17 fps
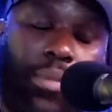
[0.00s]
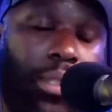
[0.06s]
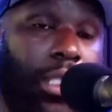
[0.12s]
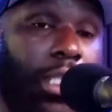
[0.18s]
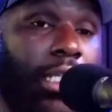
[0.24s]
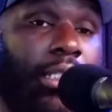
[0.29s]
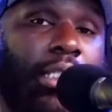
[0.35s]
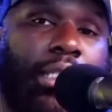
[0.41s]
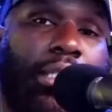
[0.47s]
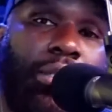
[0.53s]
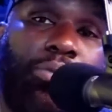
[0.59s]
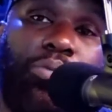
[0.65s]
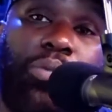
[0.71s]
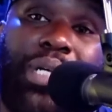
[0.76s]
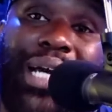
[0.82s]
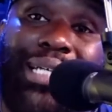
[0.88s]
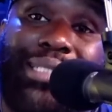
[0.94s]
Listen,
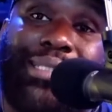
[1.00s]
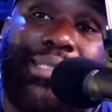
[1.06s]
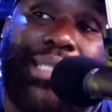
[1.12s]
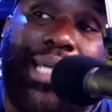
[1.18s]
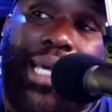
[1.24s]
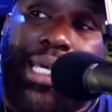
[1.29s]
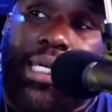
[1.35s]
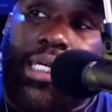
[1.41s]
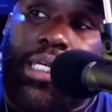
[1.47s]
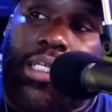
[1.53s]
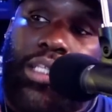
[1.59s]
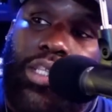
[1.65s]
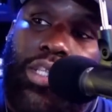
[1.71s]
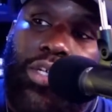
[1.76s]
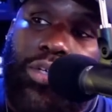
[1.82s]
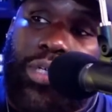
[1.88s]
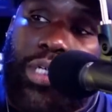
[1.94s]
when I say
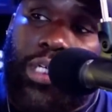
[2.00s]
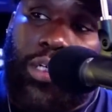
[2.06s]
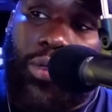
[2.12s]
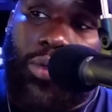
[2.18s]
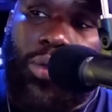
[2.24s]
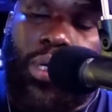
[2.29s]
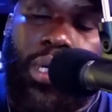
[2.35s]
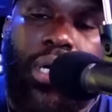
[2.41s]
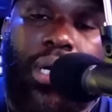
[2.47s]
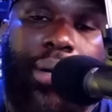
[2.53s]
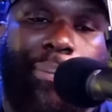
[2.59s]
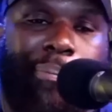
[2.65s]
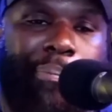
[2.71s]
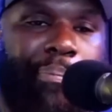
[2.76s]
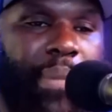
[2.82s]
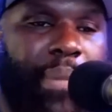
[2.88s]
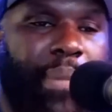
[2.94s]
ethereal,
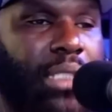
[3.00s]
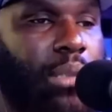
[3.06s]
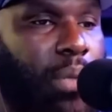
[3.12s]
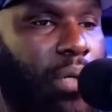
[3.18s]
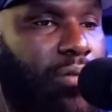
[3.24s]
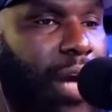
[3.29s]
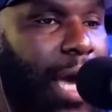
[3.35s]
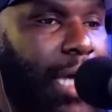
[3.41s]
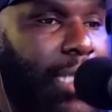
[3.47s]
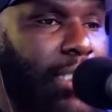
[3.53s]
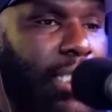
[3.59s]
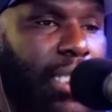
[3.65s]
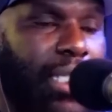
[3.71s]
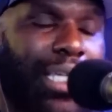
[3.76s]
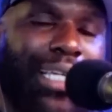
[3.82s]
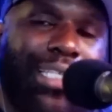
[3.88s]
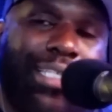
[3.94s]

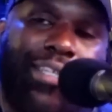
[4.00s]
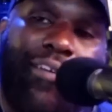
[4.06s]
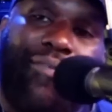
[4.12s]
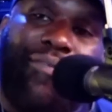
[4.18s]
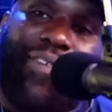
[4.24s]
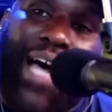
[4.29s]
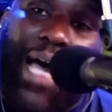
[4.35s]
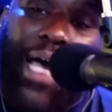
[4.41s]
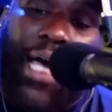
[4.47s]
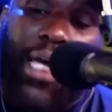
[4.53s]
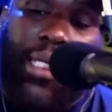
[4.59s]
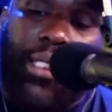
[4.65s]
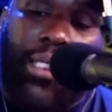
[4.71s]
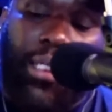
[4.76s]
mesmerizing, and divine,